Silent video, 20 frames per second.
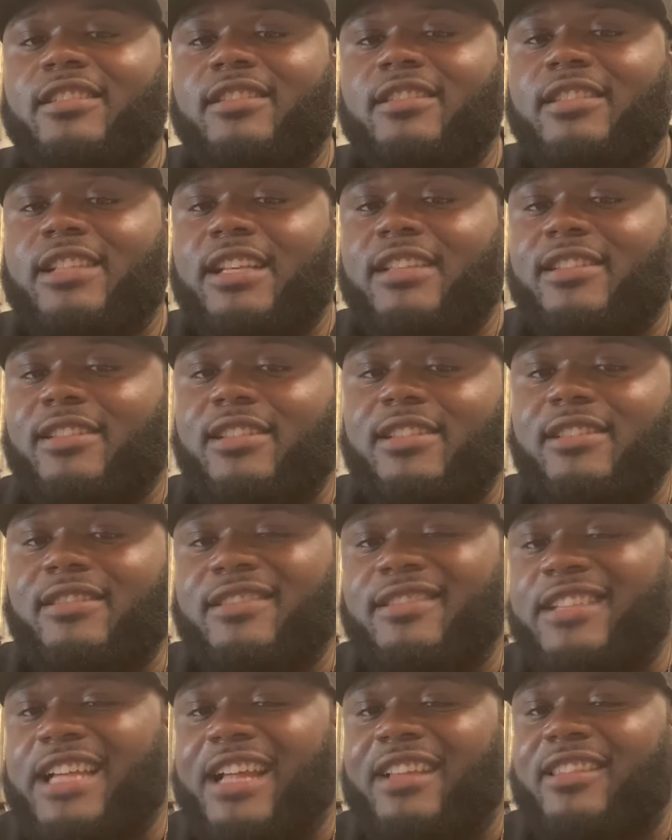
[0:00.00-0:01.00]
That's
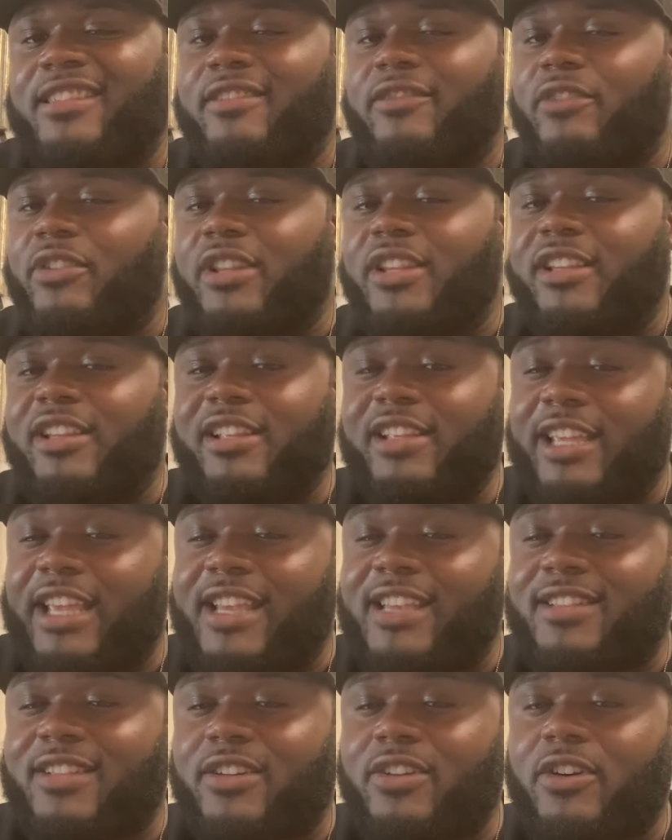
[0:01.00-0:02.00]
not really the
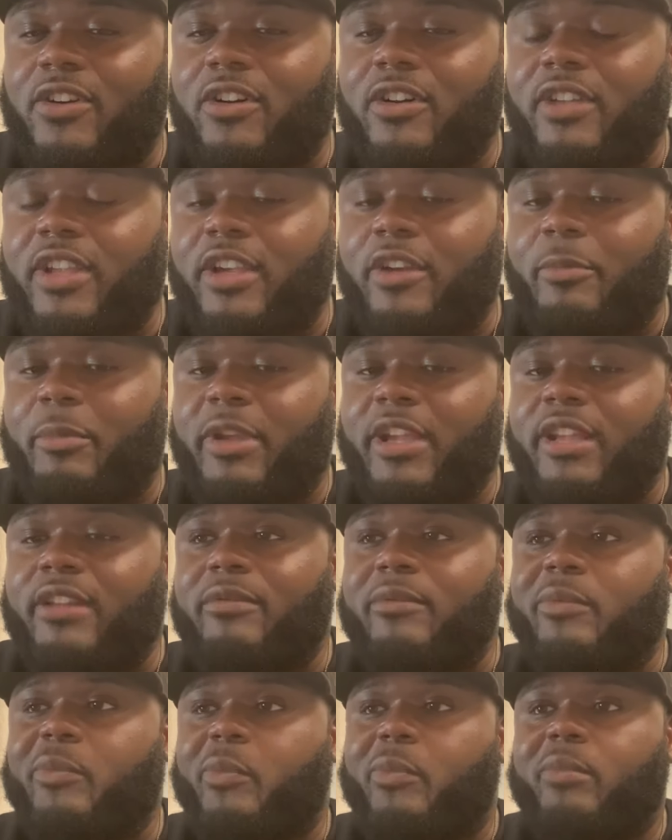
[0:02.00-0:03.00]
case at all.
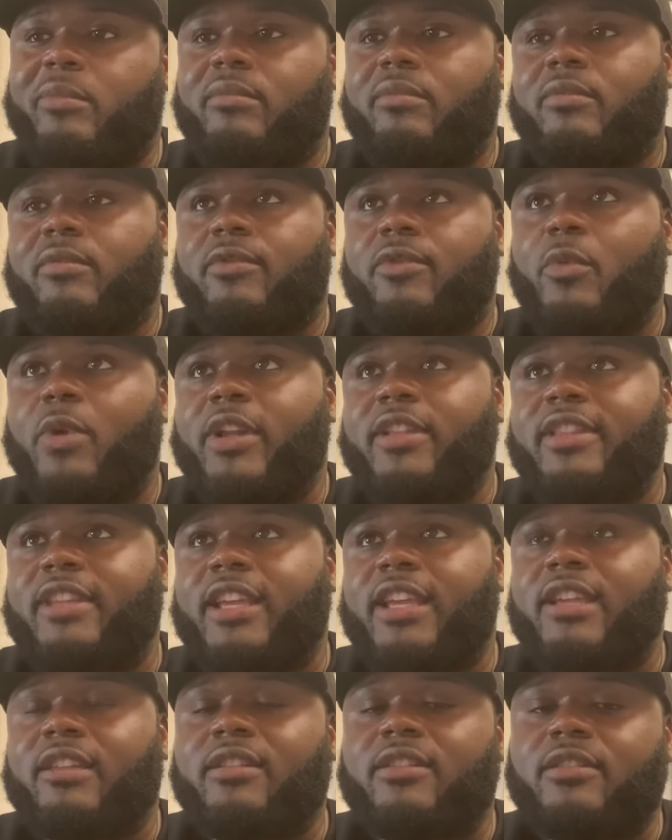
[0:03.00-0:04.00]
For one
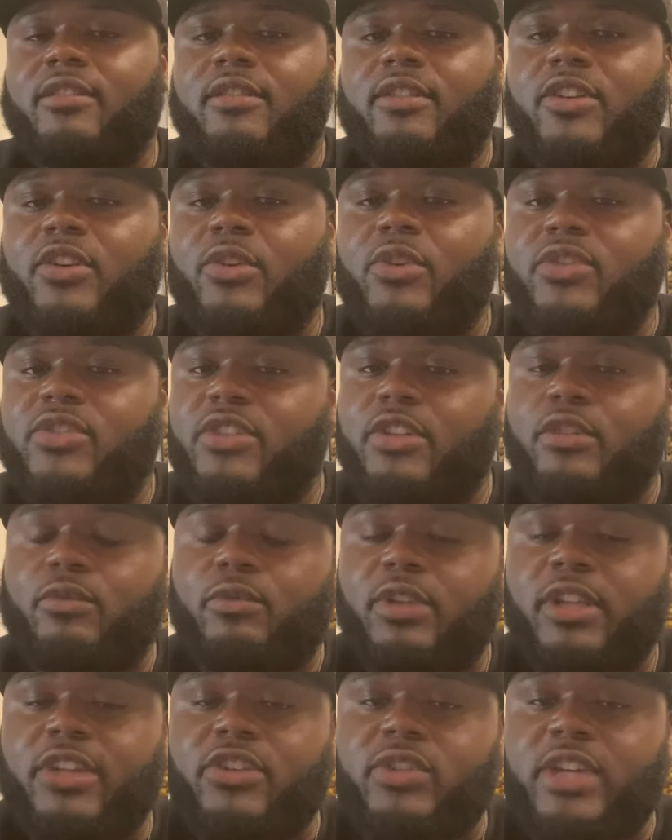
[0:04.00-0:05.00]
thing, you shouldn't
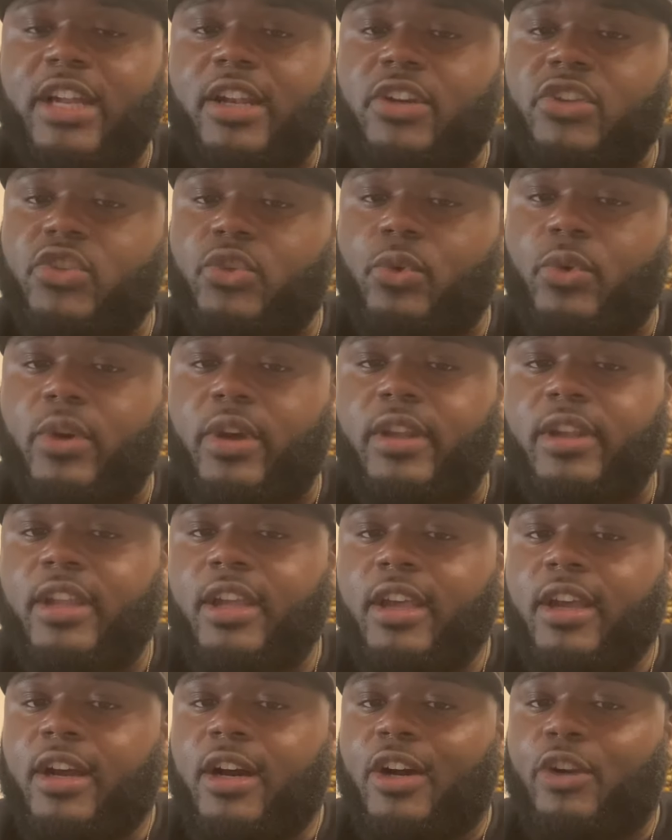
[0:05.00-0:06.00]
really try to join
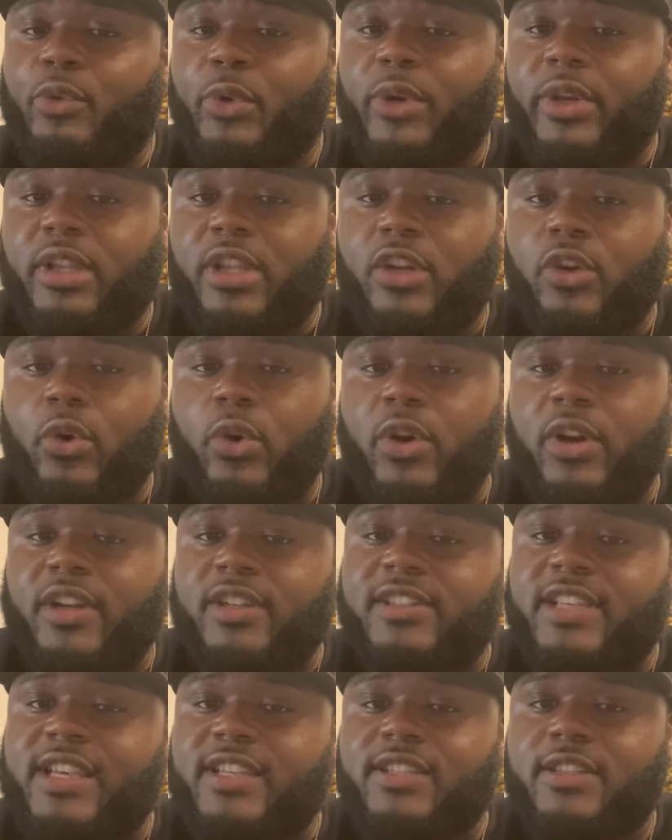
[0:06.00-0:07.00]
a Greek letter
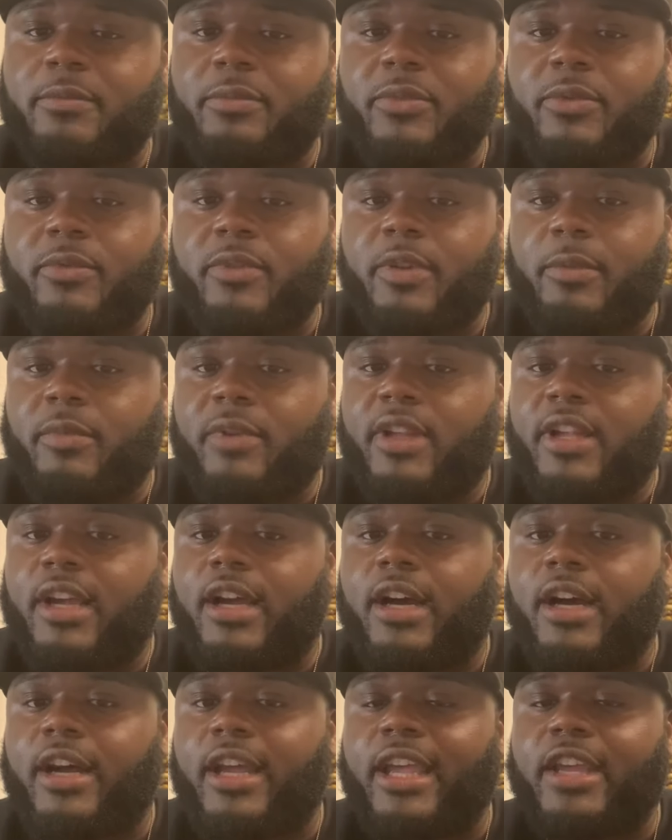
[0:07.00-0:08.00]
organization
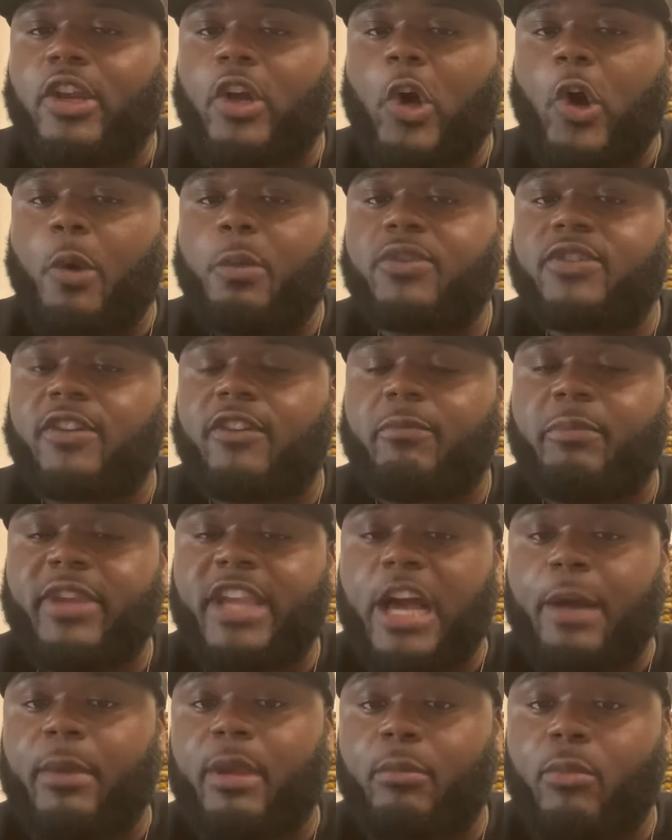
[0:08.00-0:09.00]
in the hopes of
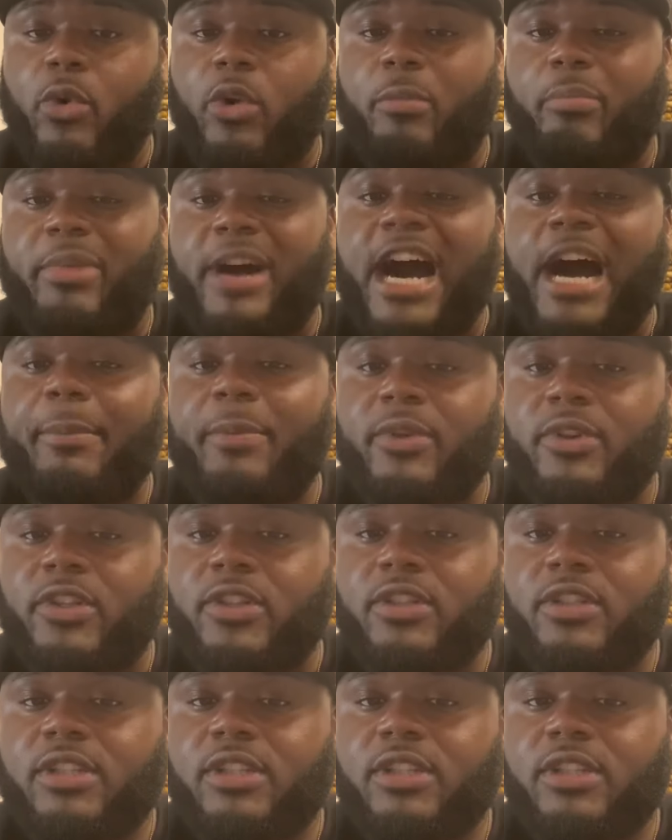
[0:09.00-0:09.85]
becoming more popular.